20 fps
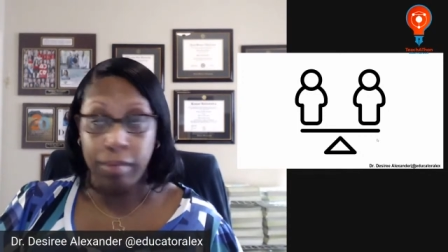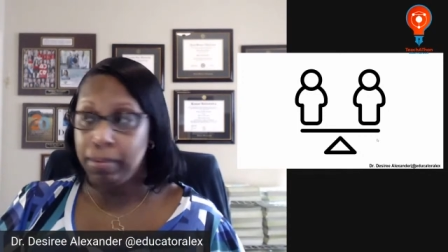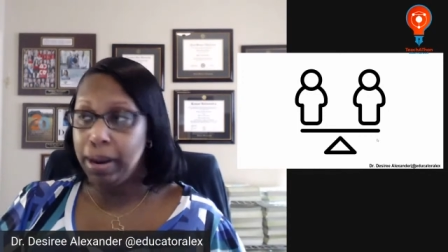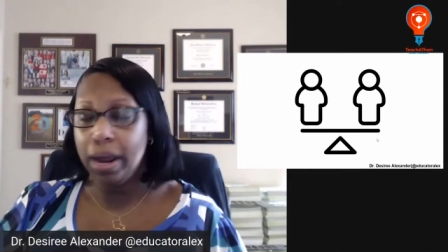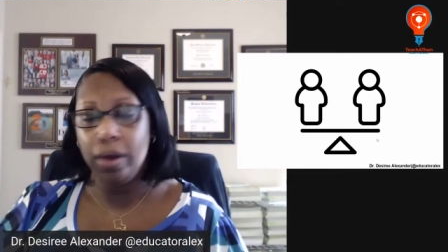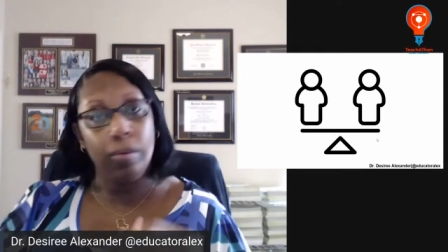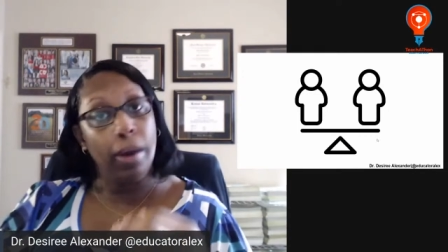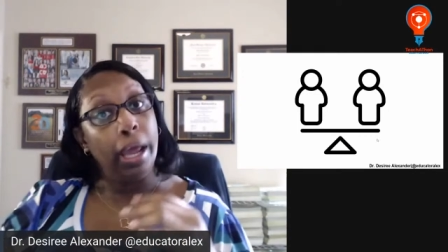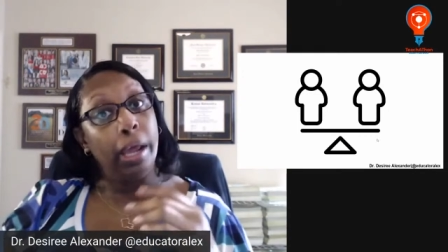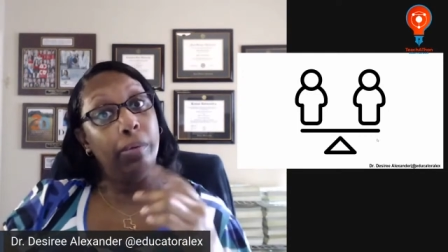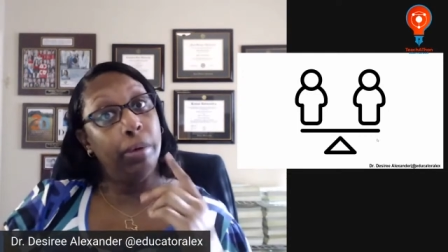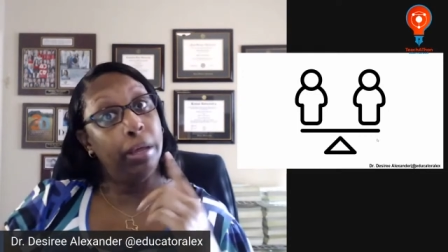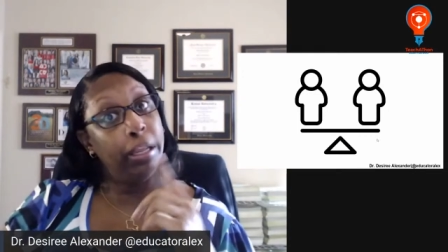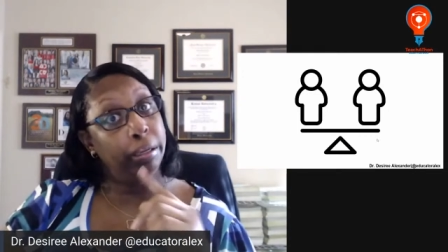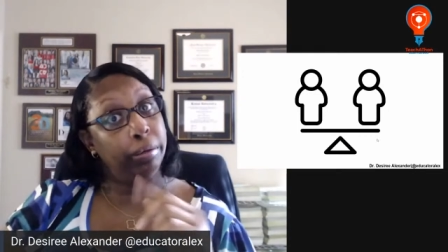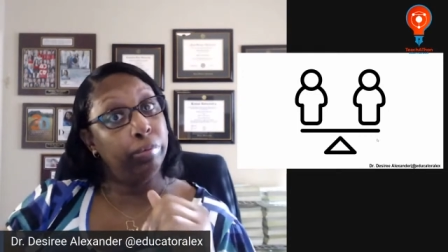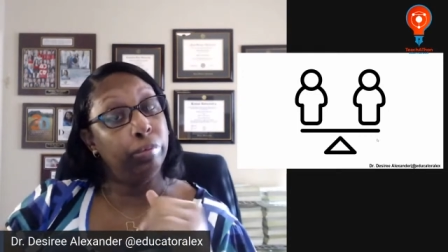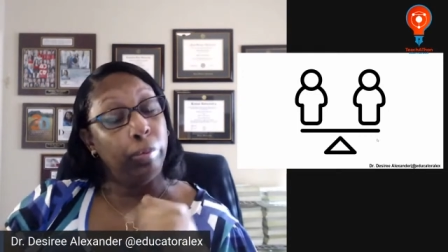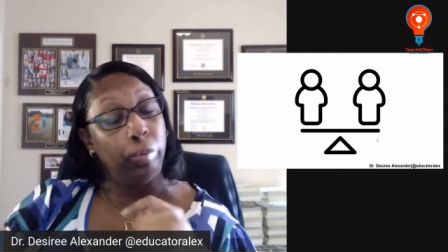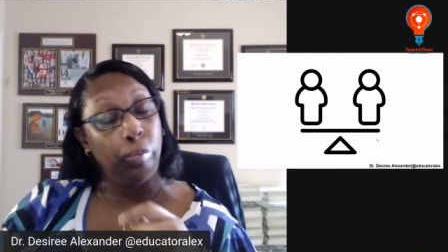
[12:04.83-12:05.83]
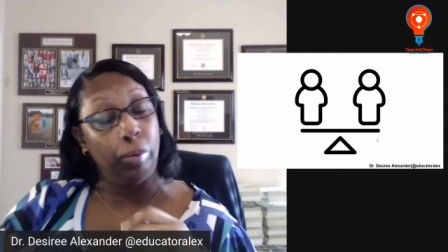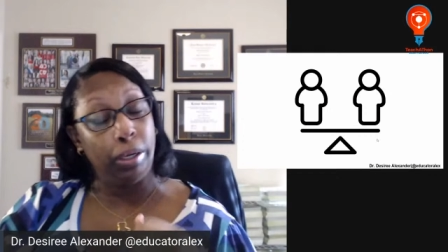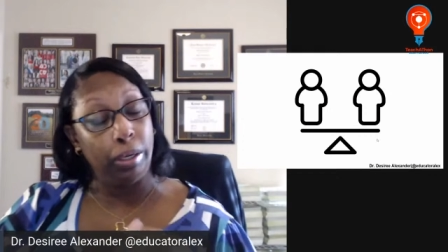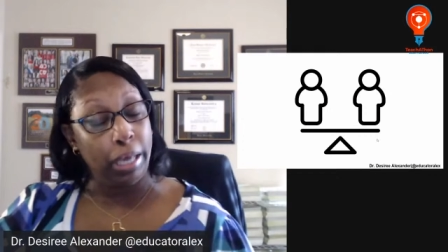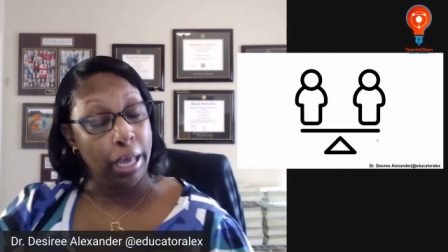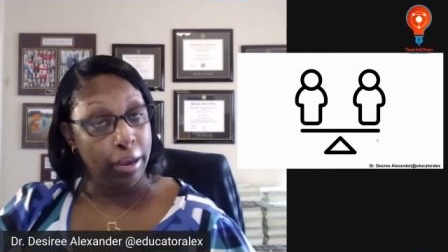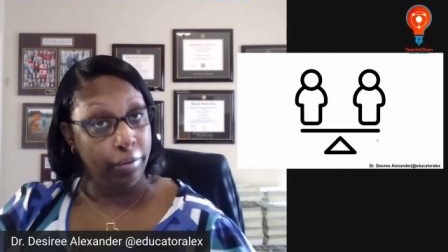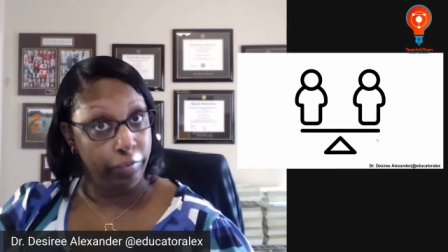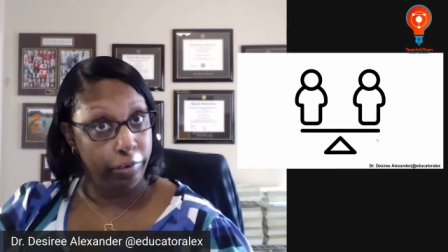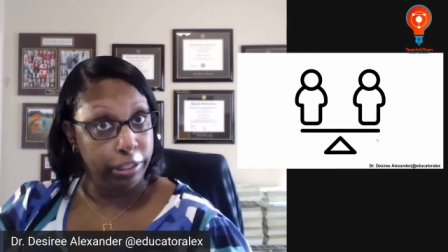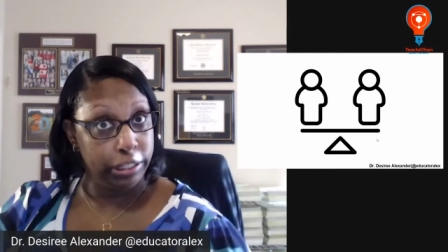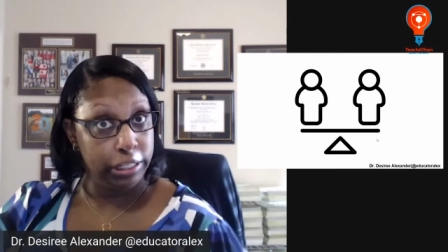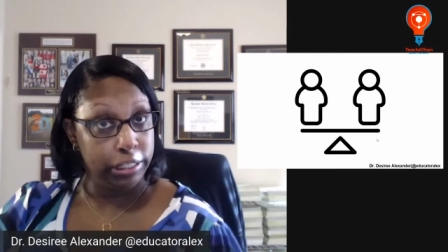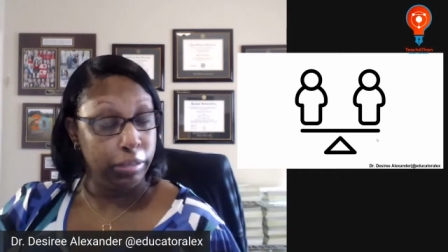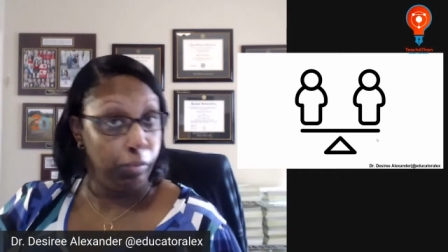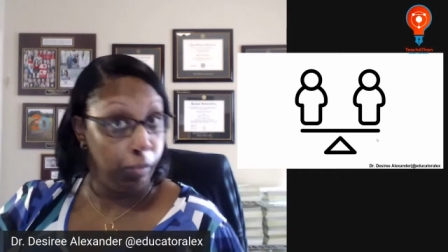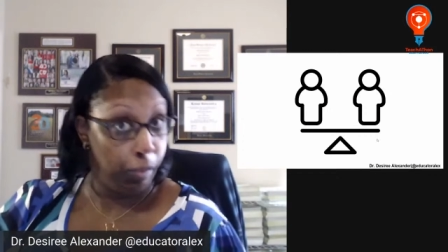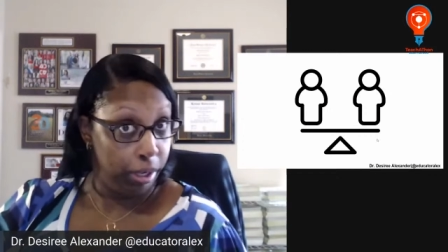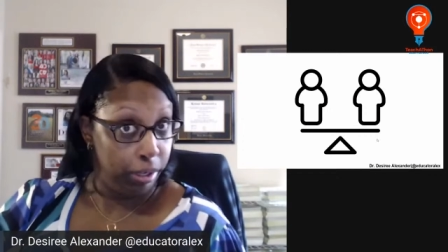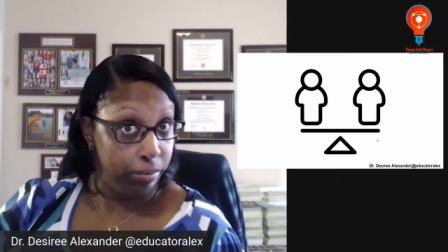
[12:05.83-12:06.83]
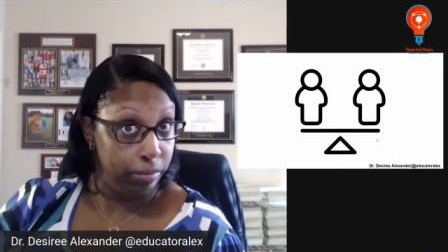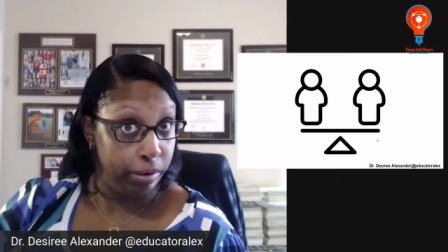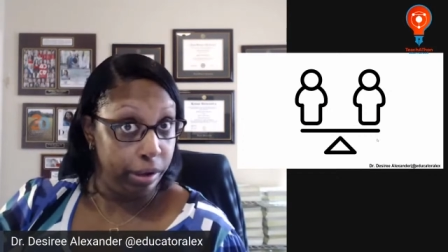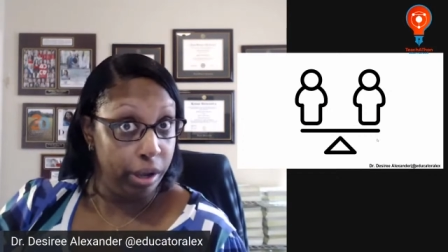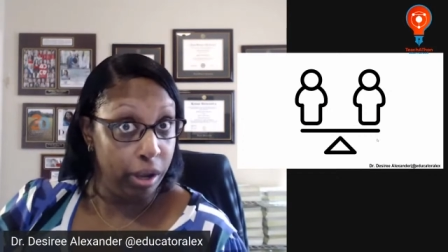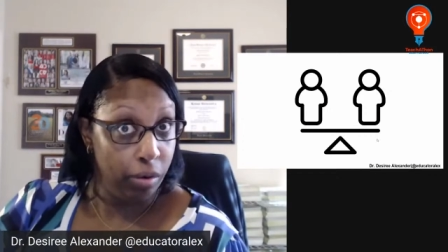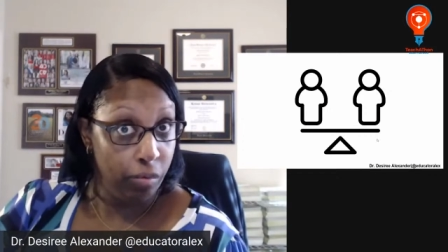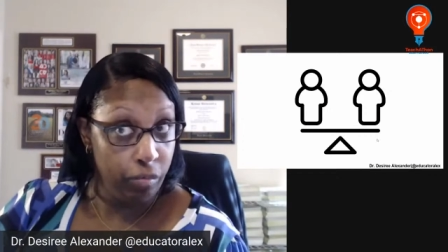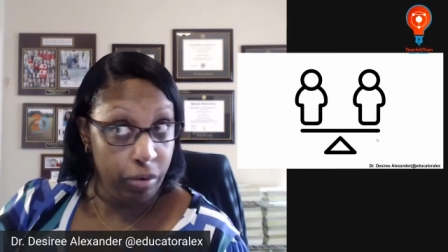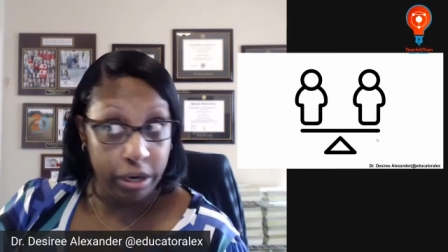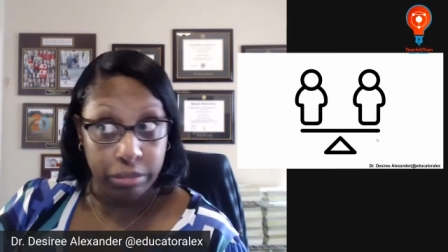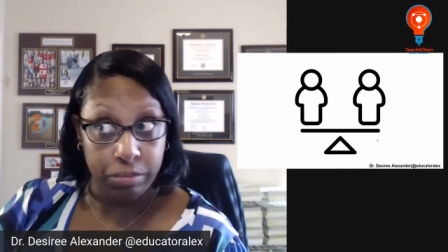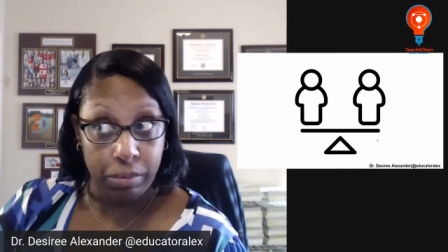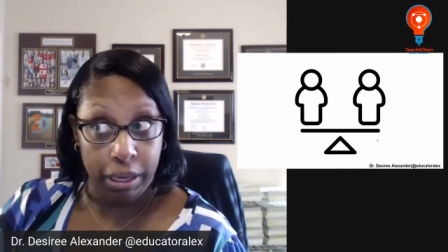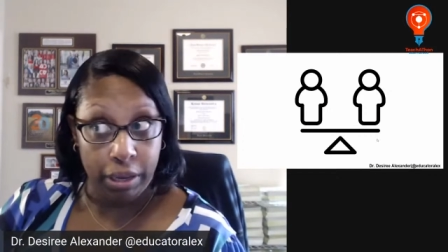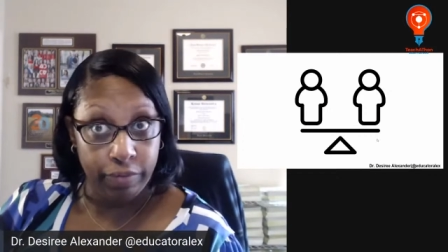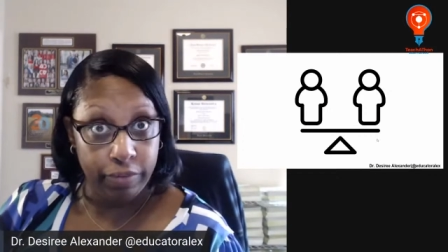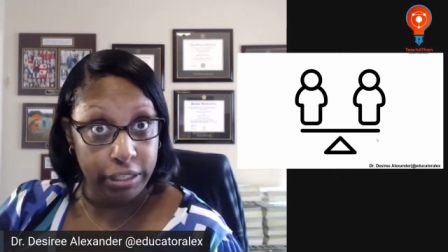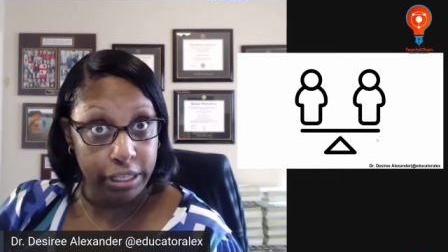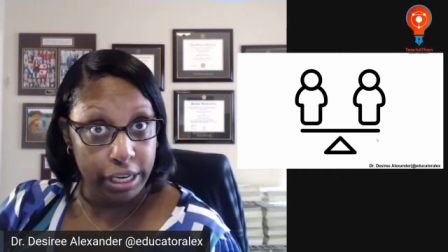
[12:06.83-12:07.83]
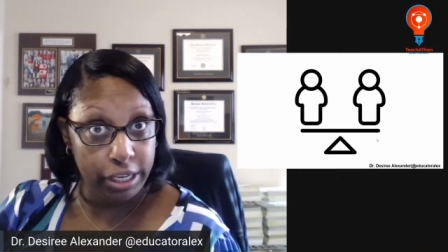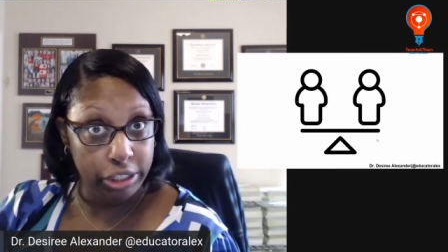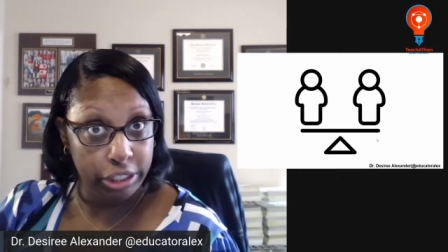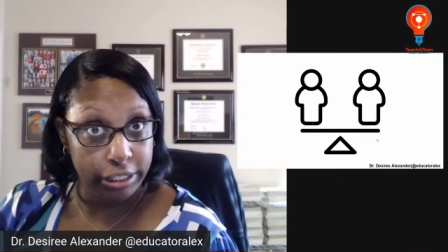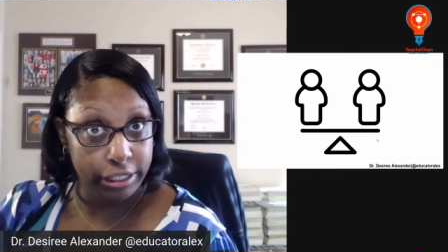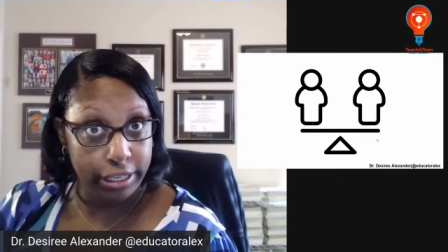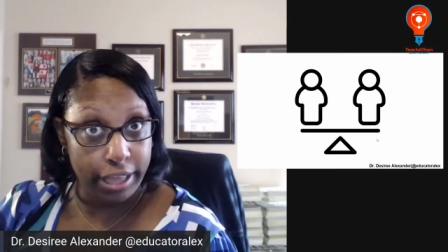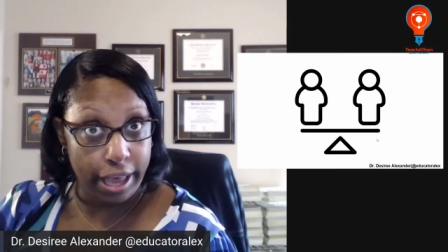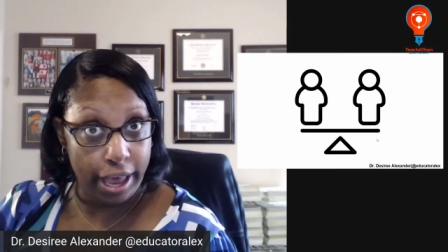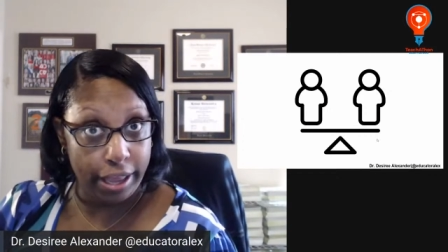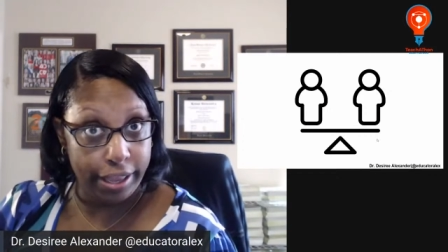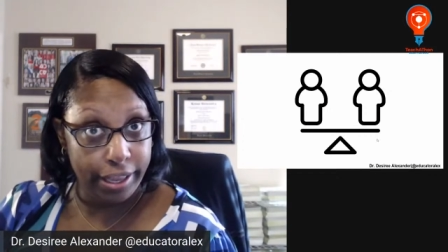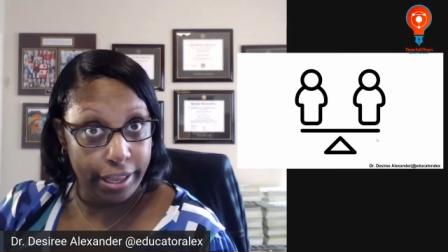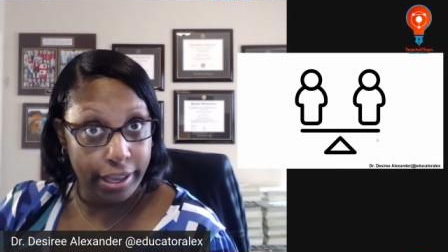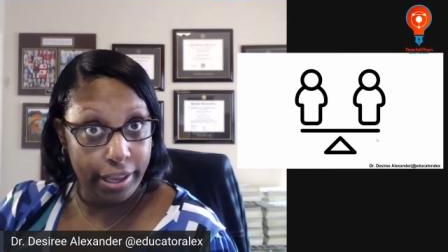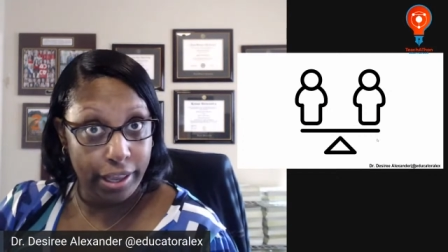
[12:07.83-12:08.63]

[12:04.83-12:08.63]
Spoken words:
I'm like, wait, what conference is what? Where's my invitation to that?